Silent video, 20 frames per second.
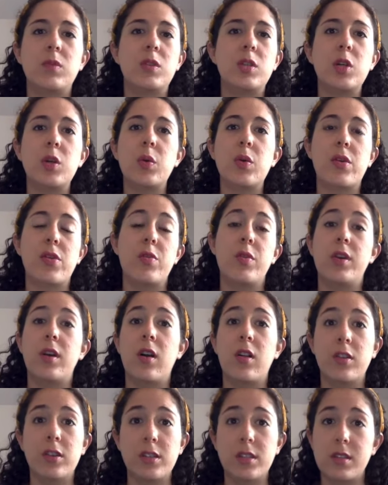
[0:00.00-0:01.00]
two or three
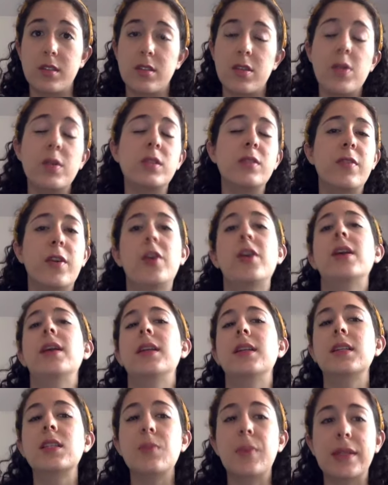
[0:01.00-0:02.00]
dollars, so it's very
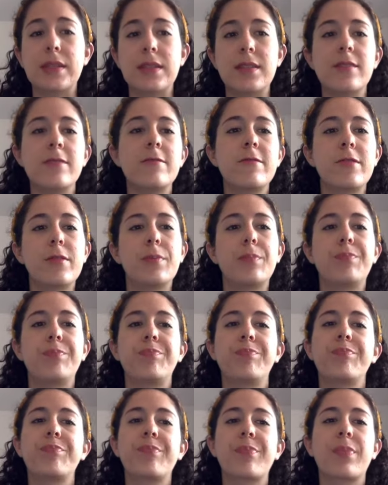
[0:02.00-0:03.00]
inexpensive.
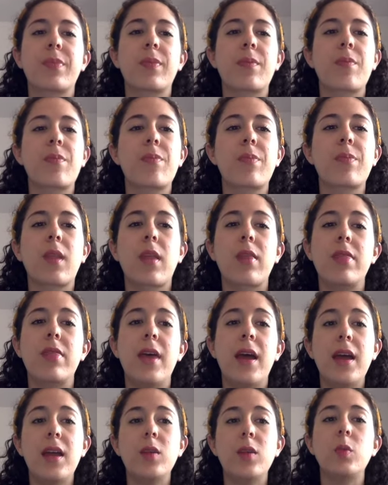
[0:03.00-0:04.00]

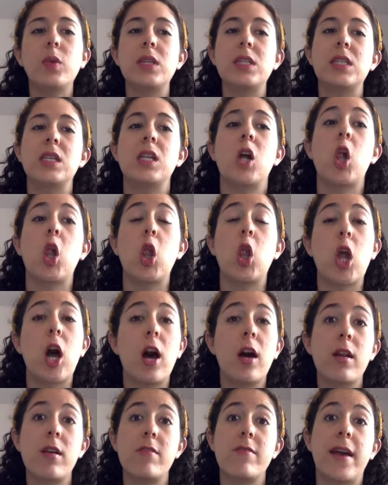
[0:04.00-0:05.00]
Then we did a
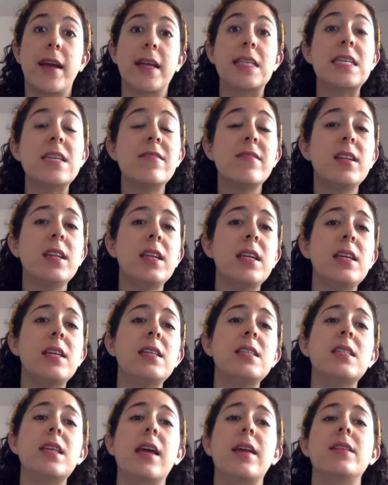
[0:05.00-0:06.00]
lot of
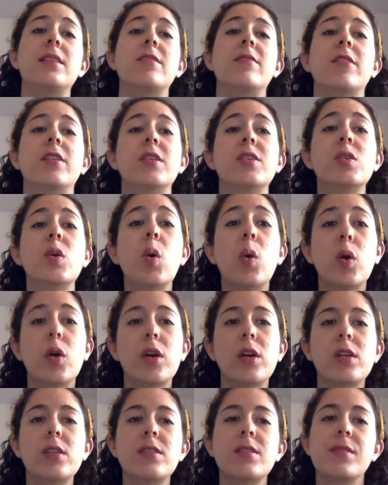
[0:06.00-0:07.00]
activities and different
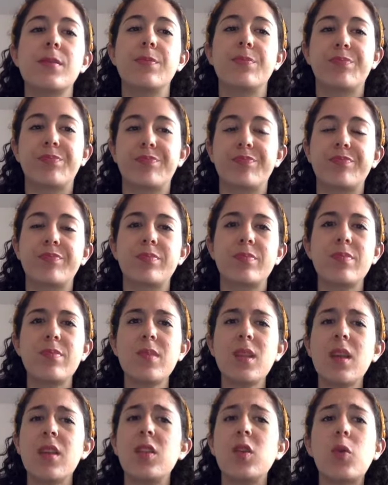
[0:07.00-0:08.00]
tours.
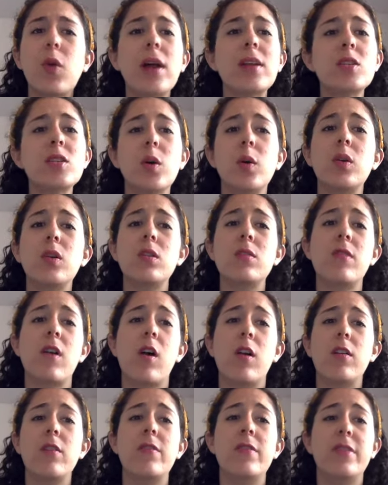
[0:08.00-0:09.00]
The grand total of
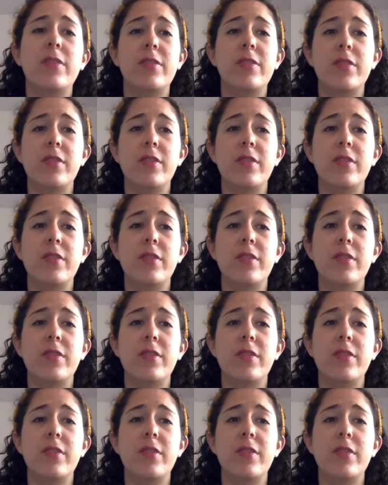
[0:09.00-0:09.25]
all of